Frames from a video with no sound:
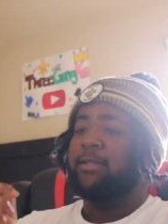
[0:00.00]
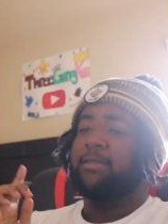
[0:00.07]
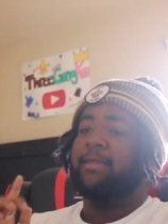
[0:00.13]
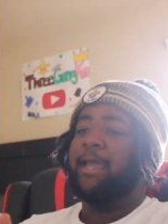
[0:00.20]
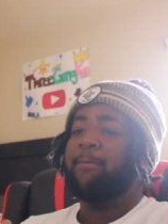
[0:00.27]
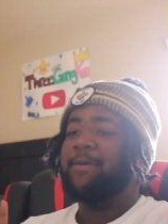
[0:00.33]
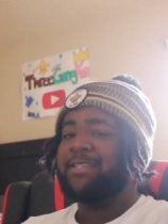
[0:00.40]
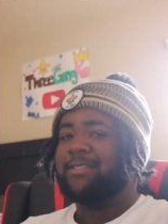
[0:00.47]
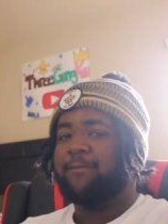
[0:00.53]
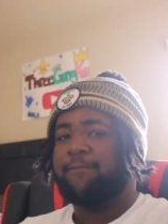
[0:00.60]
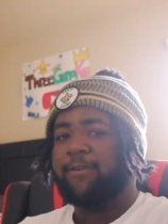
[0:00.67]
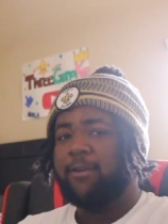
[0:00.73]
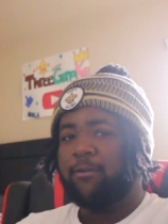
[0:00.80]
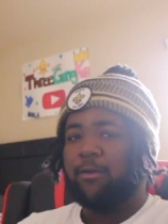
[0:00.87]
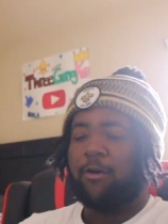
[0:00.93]
They missed the
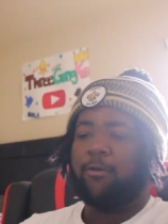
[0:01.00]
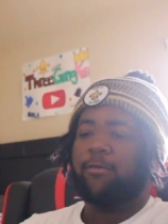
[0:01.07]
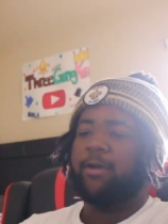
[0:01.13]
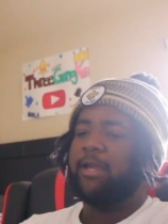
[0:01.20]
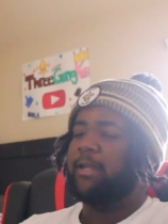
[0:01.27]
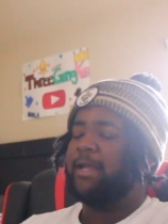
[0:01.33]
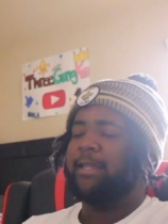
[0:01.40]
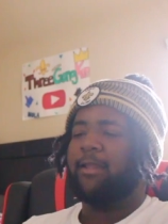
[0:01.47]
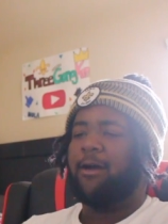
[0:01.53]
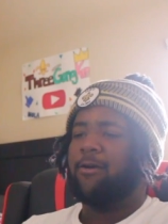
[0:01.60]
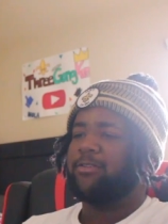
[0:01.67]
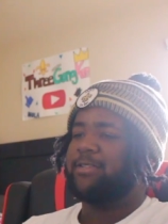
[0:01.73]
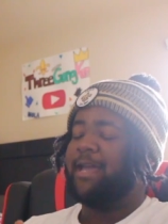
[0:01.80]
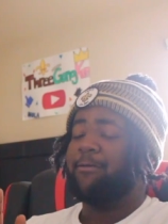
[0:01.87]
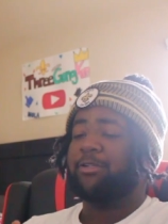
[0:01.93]
field goal and they
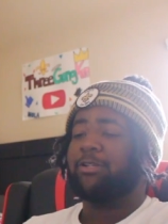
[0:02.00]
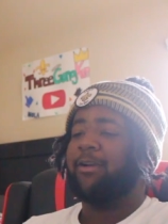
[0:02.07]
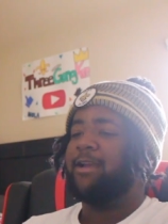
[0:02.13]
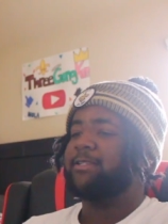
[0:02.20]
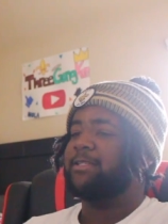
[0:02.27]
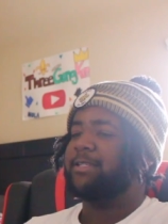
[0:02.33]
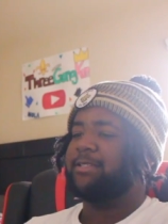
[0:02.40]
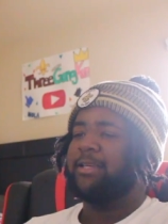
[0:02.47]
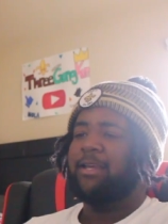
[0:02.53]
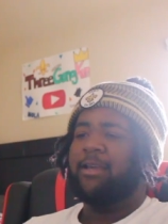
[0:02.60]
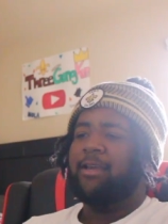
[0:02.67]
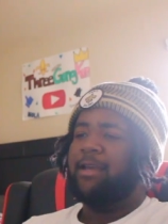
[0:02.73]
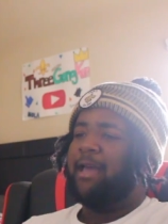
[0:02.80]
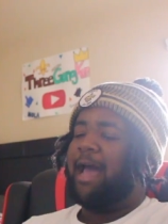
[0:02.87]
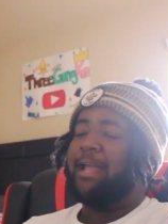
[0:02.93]
lost. That was crazy. The,
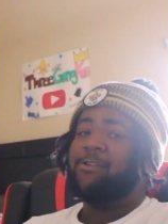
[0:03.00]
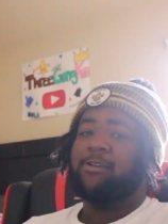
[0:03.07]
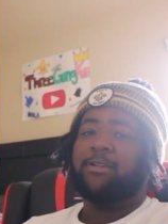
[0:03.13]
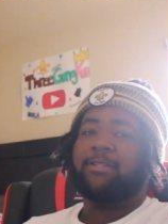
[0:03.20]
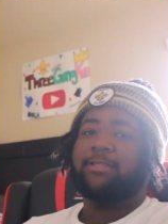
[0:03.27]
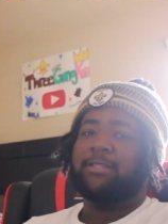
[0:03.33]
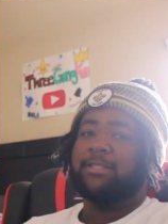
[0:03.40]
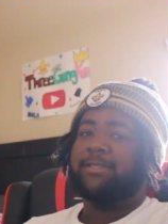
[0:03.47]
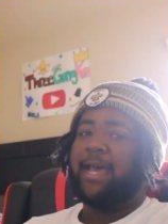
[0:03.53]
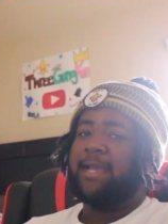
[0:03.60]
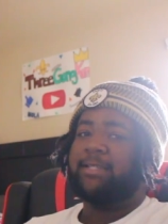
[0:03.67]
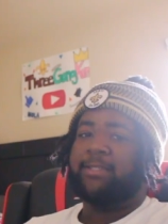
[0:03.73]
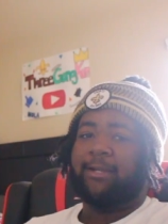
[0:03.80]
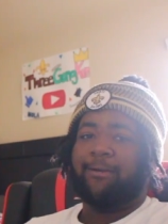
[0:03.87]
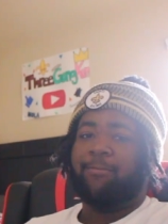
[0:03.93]
I know the, the
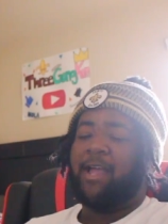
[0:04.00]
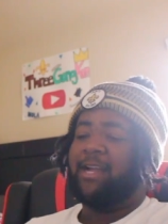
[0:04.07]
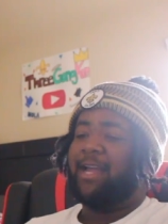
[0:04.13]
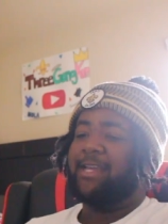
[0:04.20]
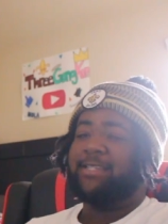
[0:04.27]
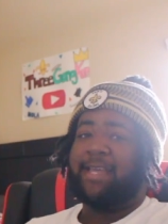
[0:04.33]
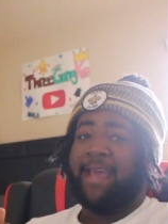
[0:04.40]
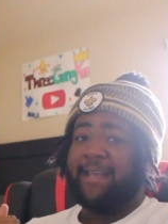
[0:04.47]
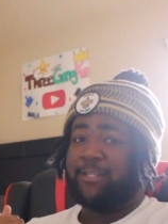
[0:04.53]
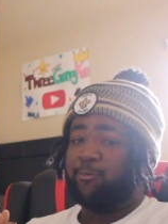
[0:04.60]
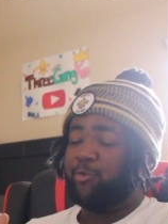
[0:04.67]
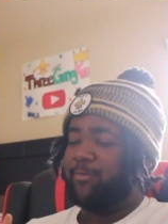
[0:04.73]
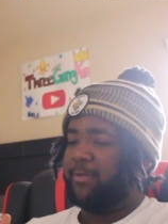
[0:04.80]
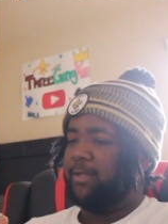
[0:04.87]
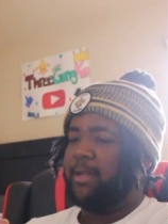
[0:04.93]
Titans kicker probably got his ass
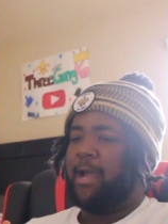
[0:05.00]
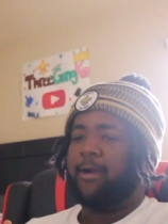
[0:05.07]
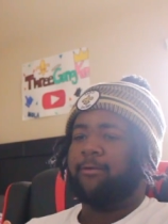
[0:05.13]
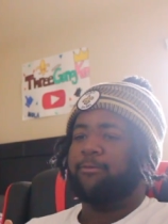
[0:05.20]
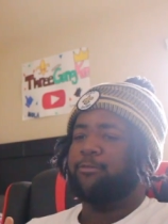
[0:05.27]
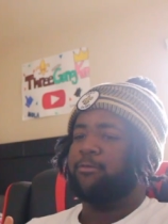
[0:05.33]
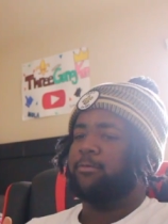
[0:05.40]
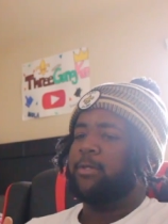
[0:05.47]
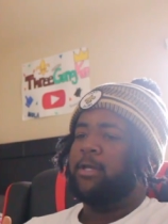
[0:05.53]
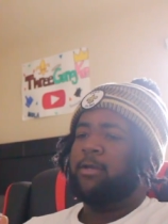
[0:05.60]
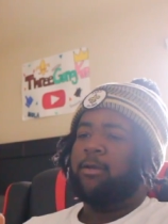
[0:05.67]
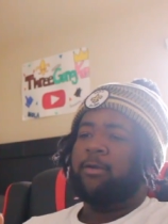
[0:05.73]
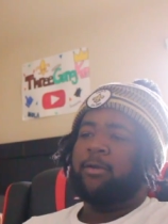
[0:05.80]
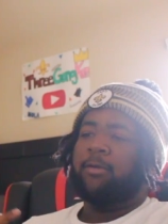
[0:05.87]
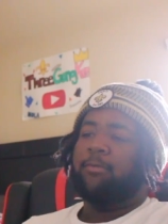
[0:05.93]
whooped in the locker room,
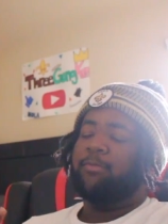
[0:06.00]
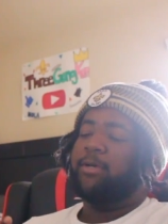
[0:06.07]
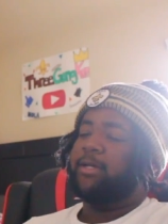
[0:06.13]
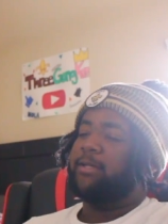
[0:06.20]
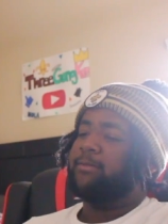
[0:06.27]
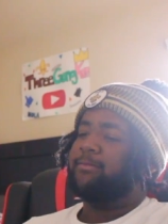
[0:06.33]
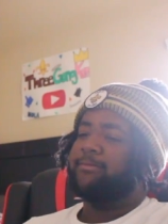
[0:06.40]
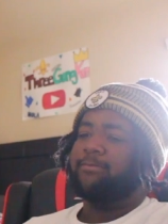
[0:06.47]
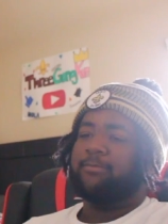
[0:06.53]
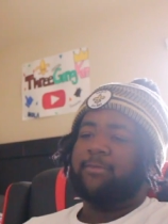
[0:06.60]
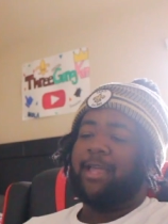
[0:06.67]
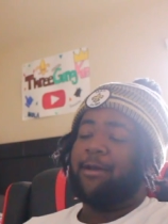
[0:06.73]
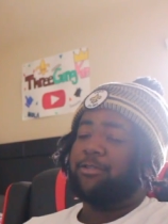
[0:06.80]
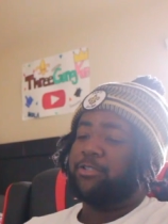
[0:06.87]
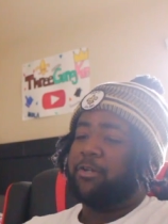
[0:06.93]
but
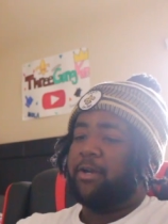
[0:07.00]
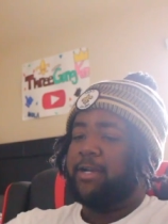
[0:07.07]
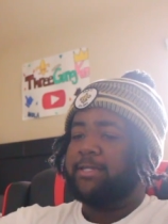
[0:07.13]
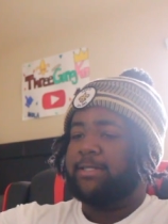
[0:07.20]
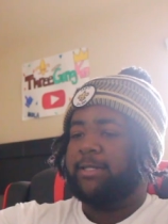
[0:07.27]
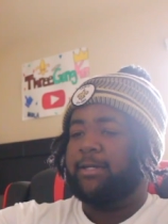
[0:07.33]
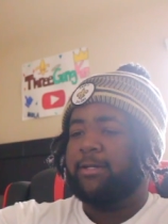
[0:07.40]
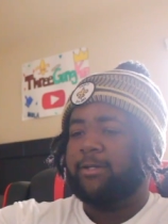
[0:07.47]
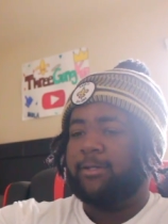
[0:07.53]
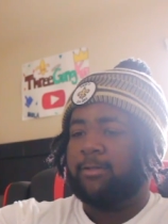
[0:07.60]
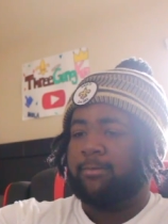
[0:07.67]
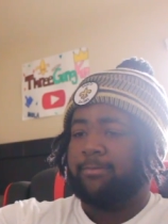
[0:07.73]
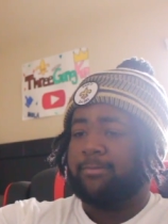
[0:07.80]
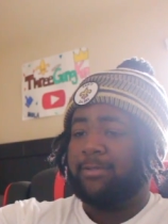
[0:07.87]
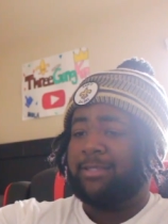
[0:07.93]
that was crazy.
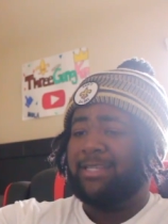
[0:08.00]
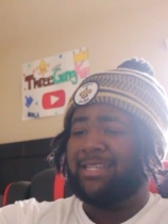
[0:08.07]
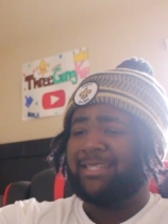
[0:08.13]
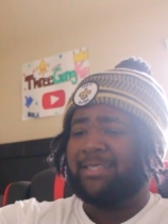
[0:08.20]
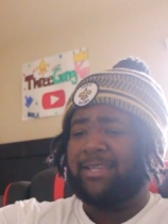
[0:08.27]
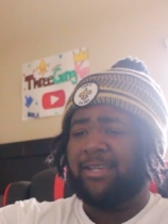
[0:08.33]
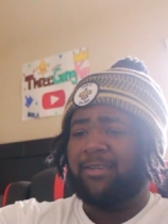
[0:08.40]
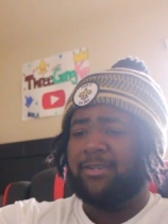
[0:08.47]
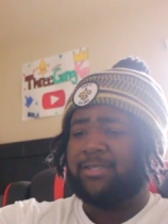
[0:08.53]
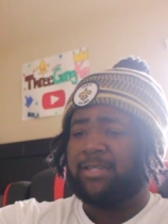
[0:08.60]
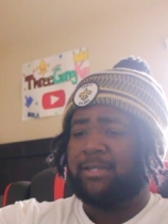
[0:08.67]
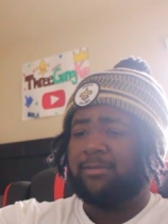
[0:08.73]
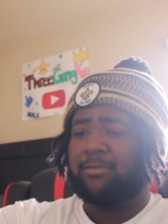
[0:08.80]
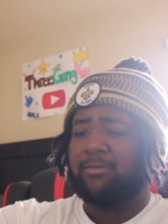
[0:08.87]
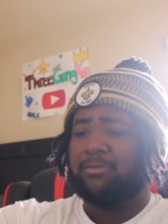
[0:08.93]
Um, this Steelers
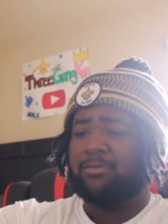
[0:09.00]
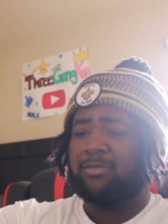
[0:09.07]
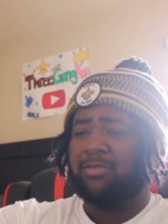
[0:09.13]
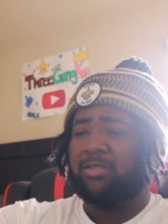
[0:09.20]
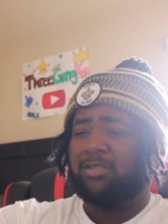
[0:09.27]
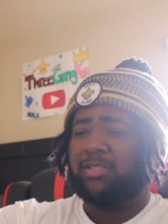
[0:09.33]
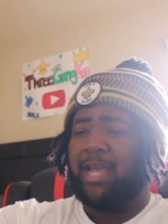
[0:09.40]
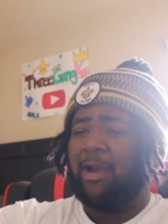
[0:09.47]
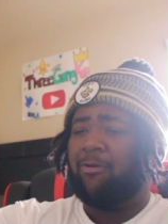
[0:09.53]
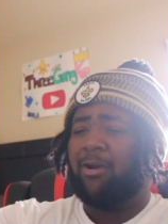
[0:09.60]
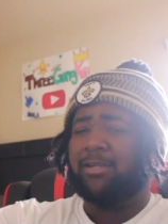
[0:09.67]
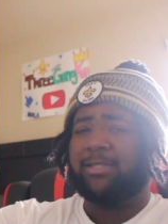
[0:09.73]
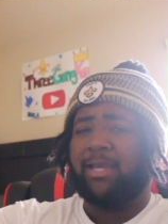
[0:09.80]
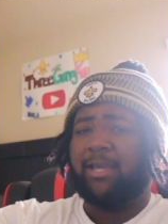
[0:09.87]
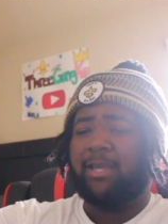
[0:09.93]
and
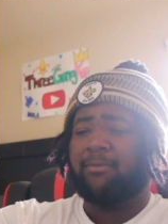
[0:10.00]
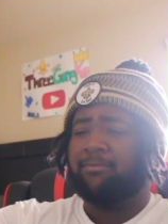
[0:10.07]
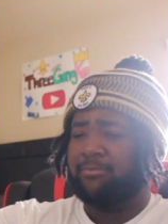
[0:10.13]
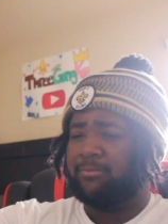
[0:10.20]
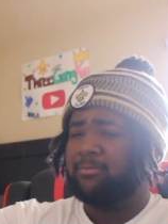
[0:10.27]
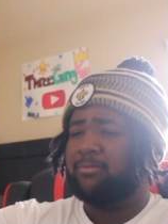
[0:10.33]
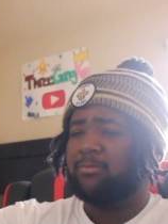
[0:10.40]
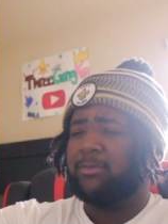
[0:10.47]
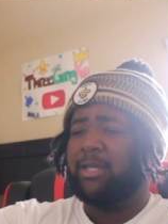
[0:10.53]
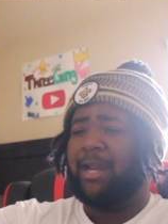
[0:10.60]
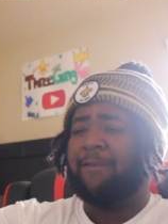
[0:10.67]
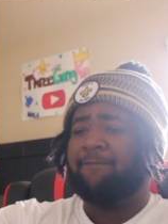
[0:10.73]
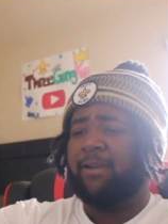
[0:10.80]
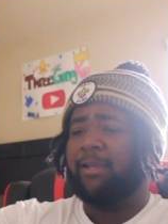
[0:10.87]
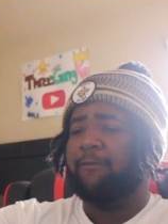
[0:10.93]
Jaguars game, yeah,
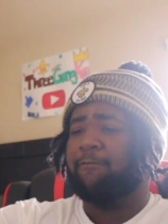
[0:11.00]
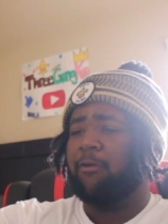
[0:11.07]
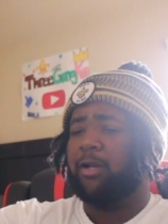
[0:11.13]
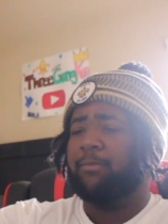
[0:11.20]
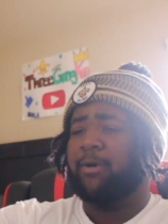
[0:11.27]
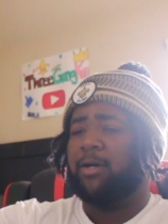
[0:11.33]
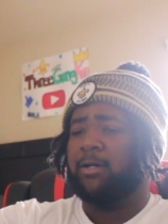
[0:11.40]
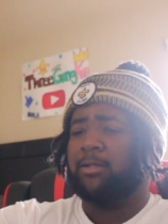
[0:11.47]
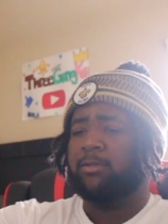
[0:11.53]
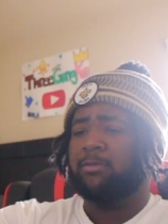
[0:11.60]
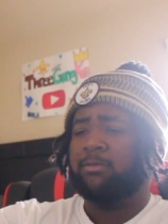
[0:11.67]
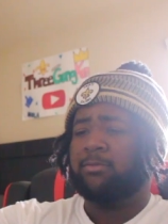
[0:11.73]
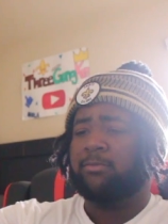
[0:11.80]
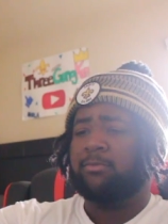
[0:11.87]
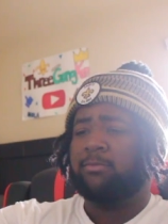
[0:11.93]
they finna get 40 balls. And
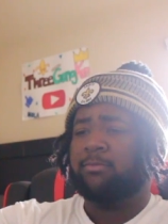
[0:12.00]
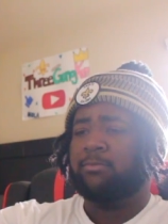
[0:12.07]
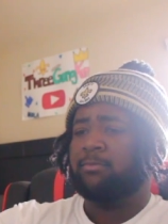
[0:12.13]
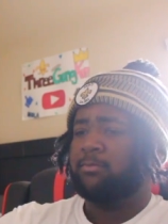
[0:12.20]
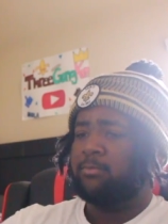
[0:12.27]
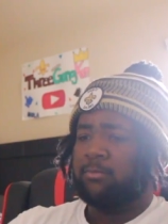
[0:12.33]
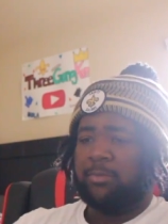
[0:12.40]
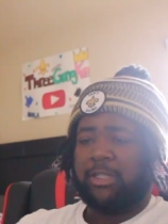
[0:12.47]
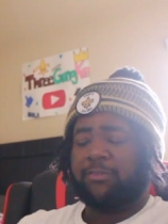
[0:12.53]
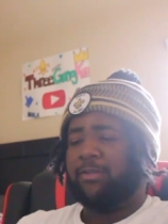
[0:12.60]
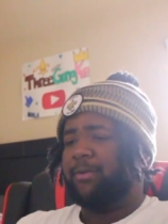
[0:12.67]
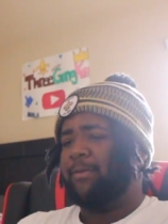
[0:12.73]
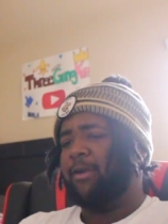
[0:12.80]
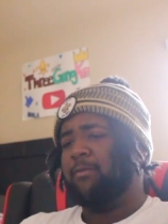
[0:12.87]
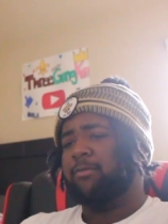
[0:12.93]
it's years back. It's
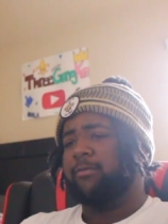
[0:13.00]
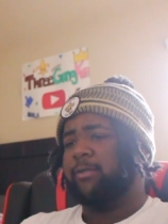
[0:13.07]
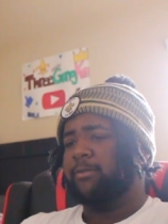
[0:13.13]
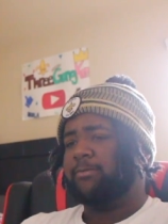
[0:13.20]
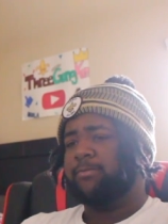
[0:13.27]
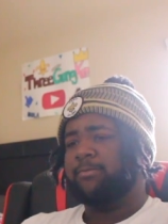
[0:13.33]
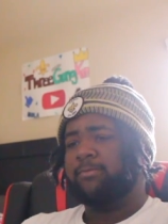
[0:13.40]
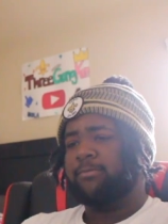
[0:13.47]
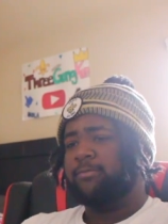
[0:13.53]
finna be over Feast on